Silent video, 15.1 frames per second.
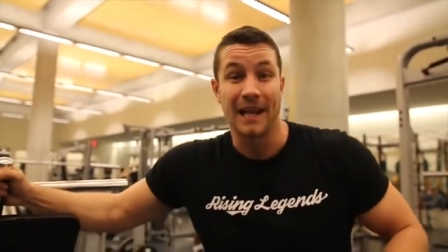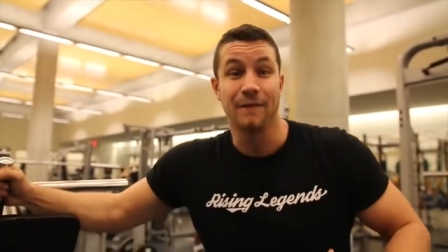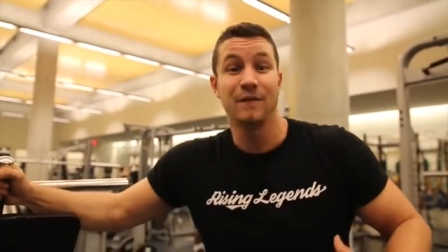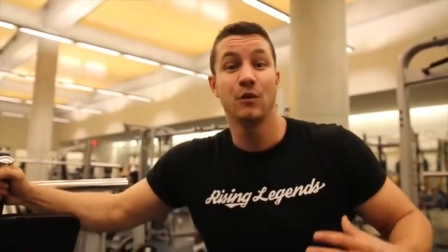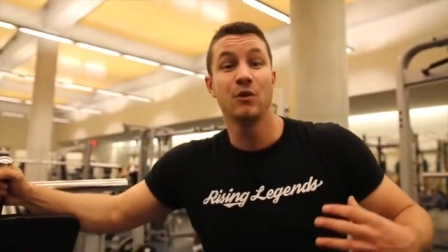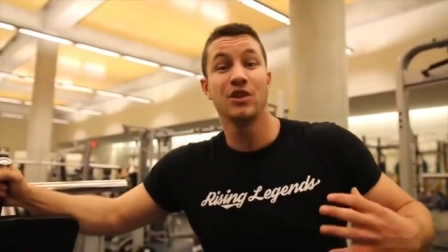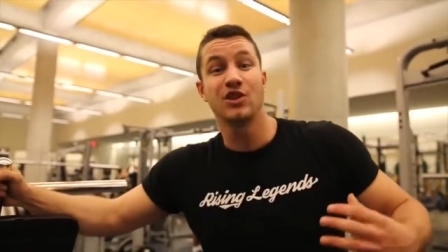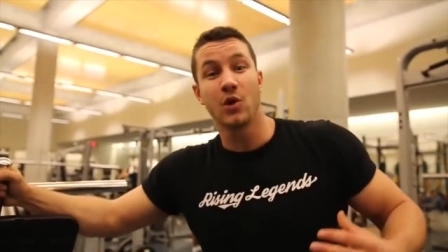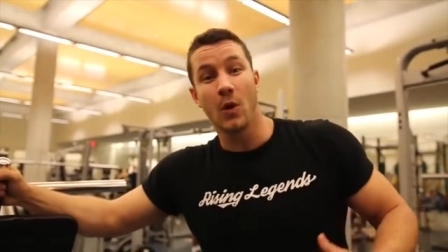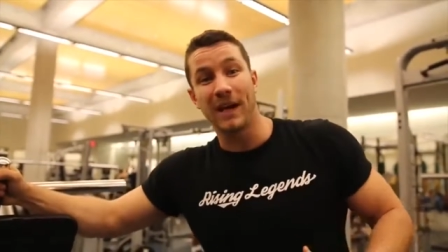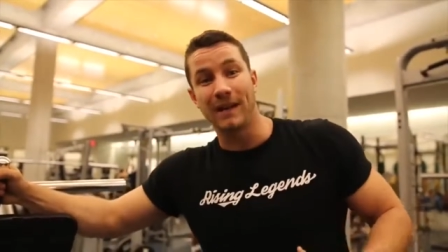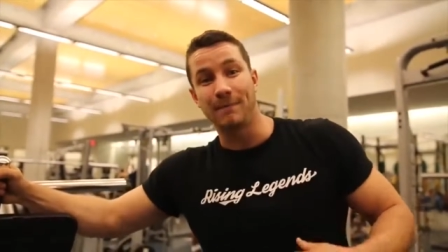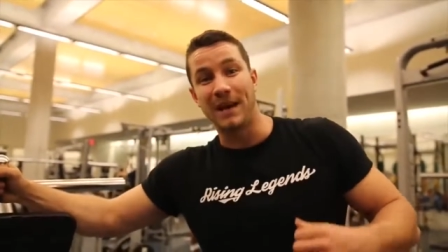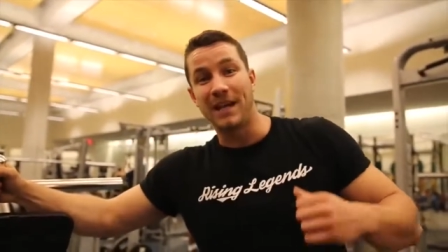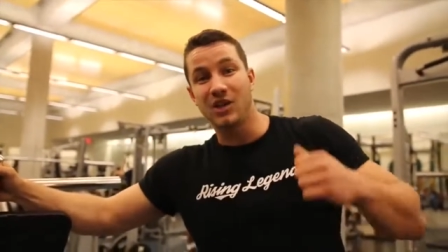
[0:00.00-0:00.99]
If you
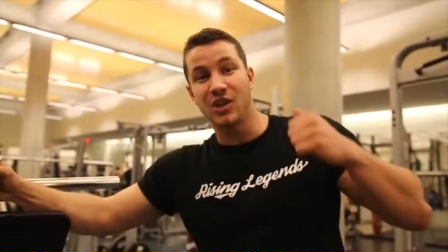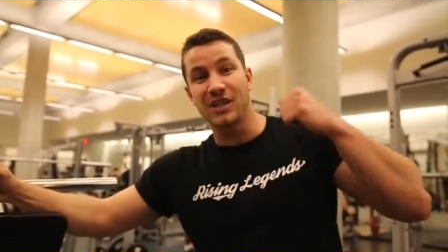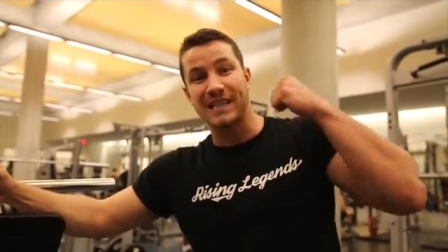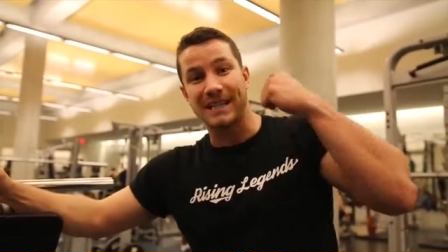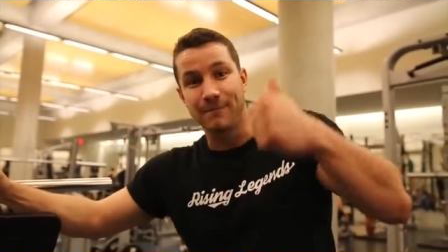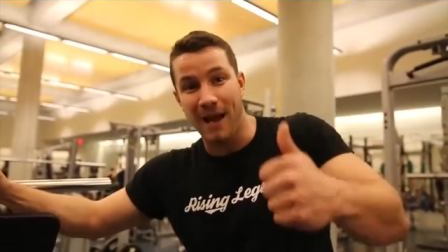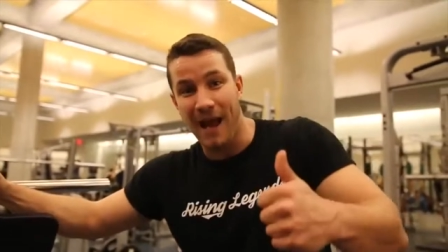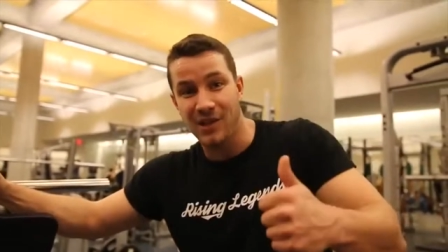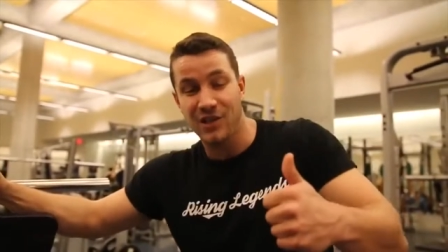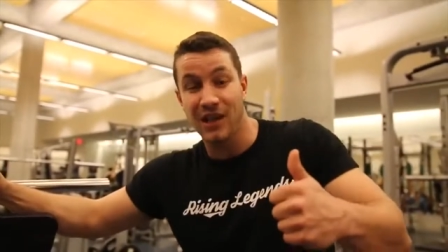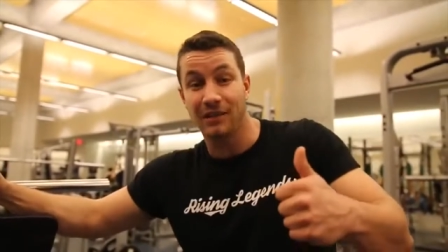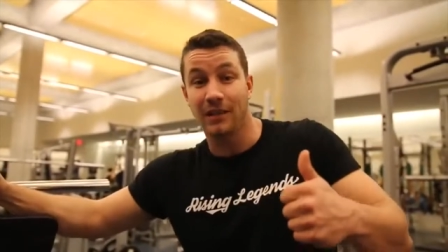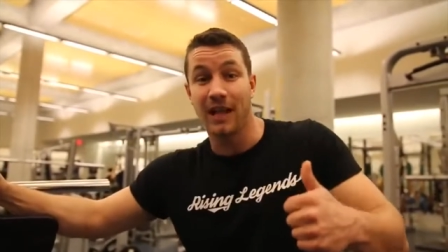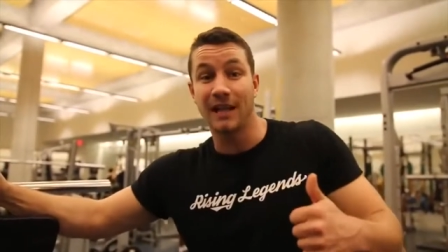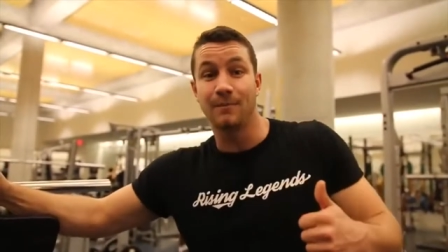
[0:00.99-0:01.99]
enjoyed it, make sure to smash
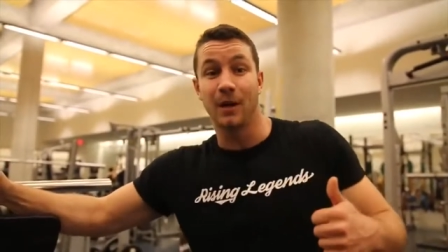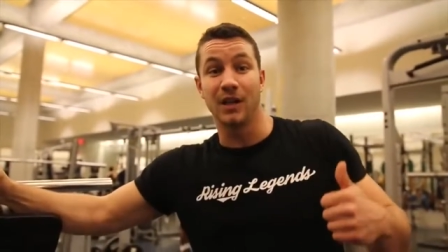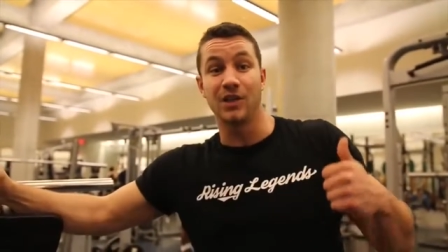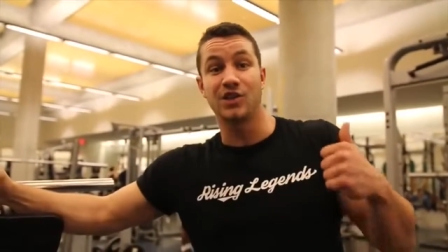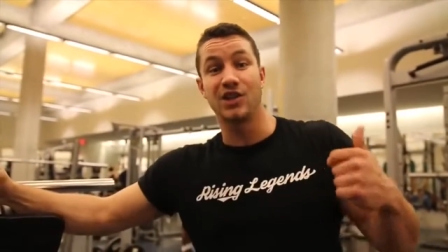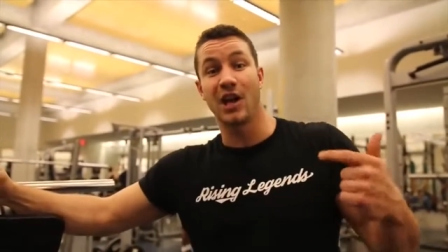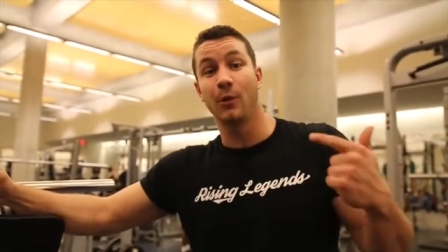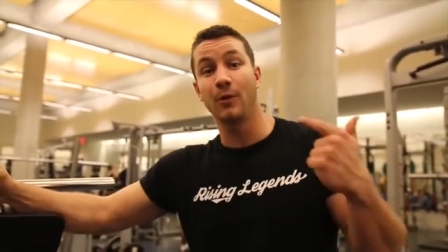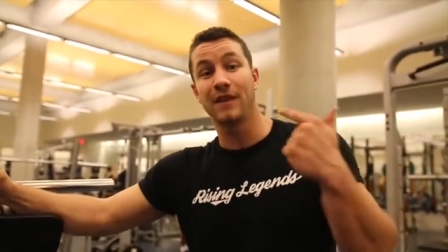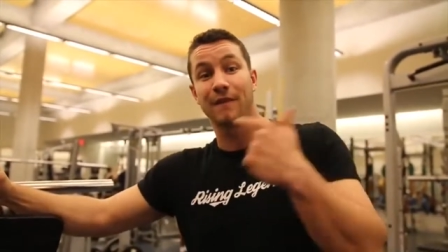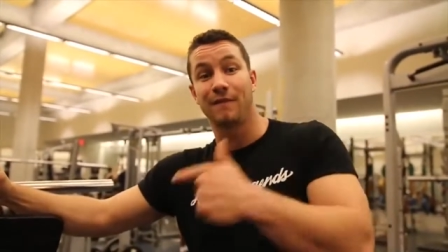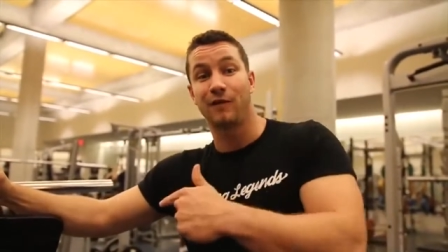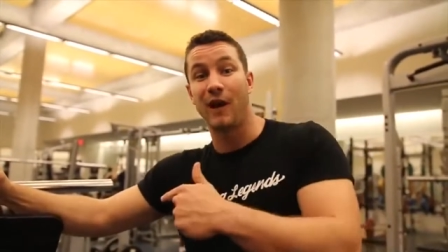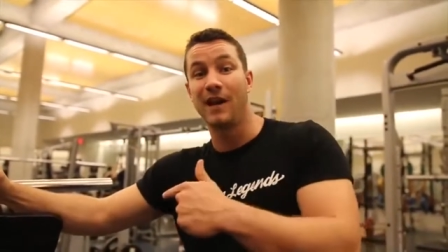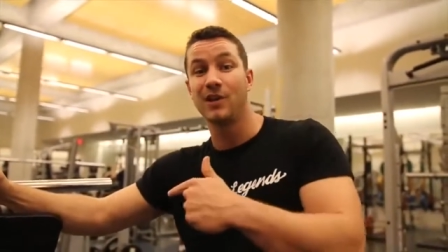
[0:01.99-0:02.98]
that like button, share it with a
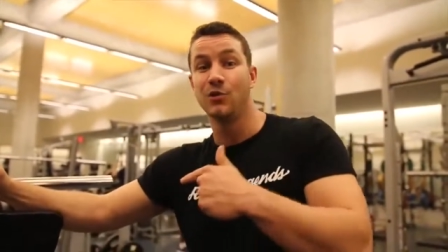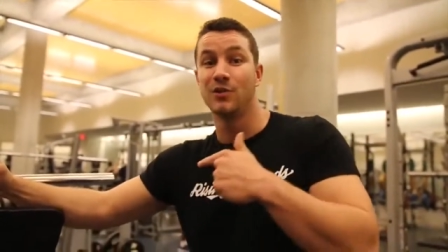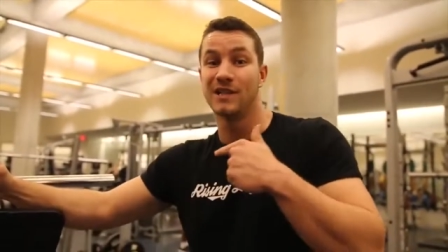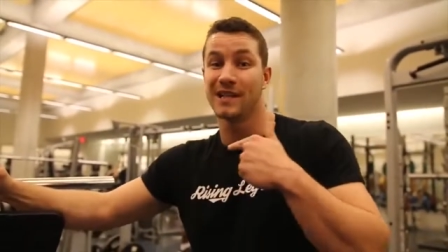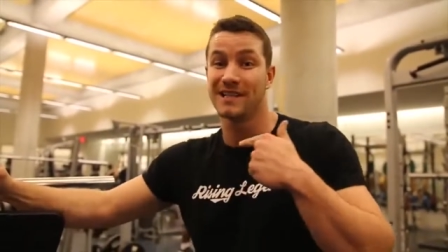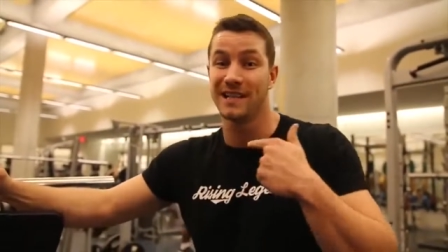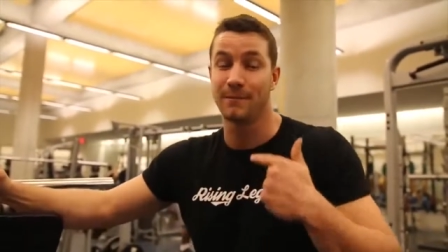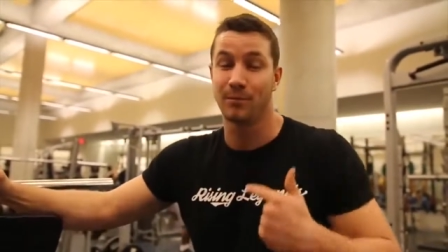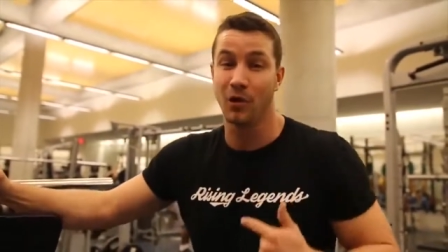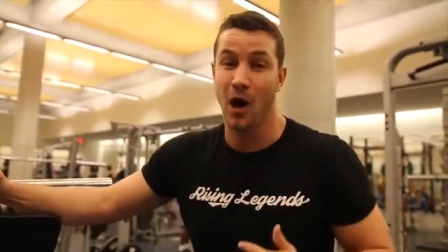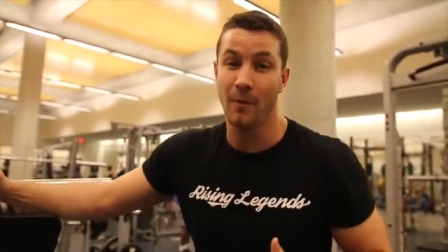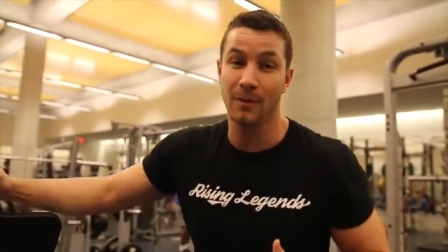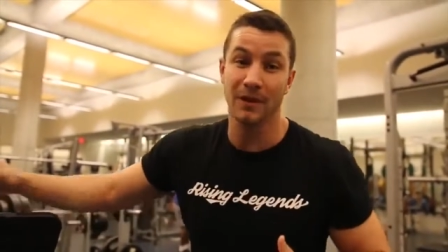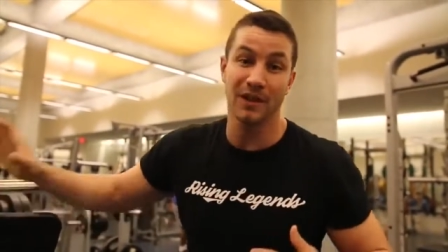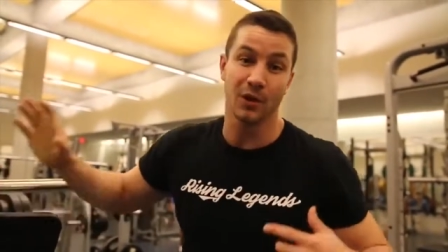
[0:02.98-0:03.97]
friend who does it
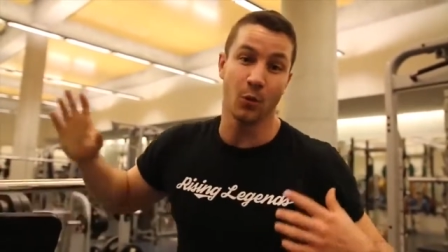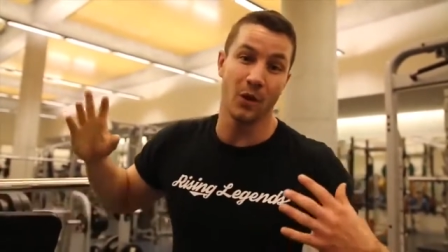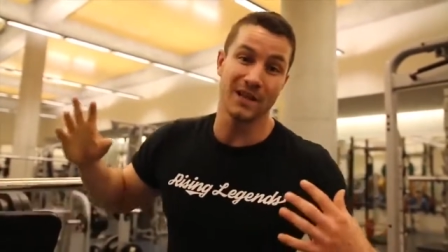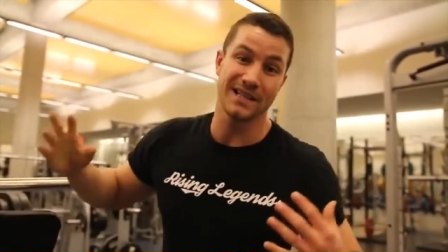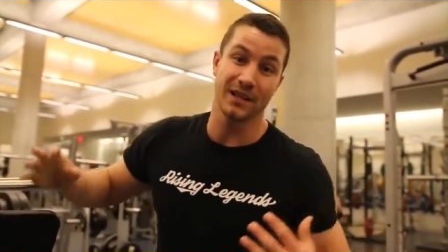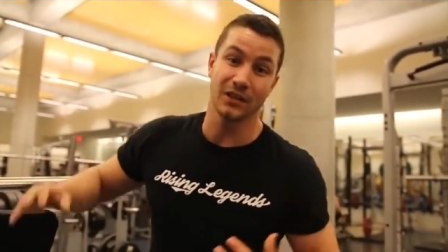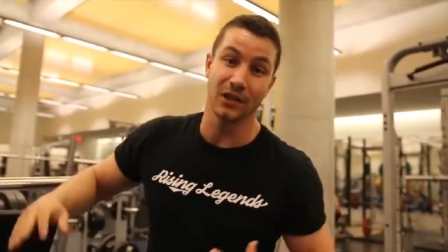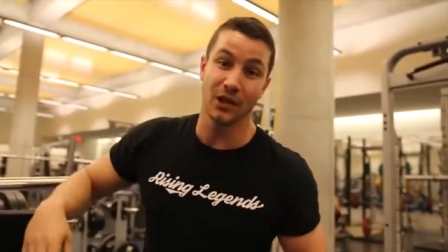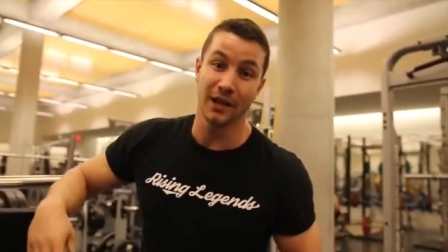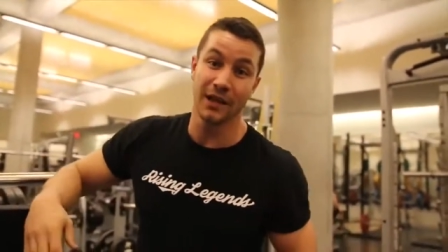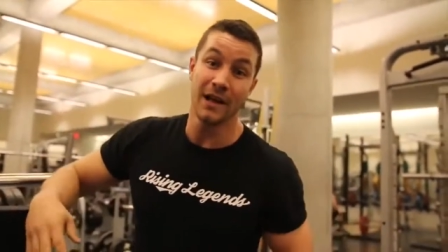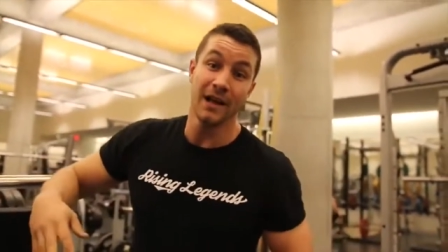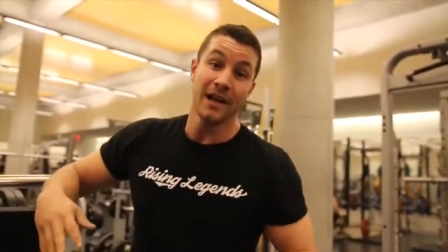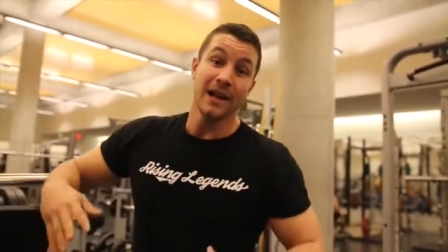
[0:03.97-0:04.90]
improperly or wants to learn.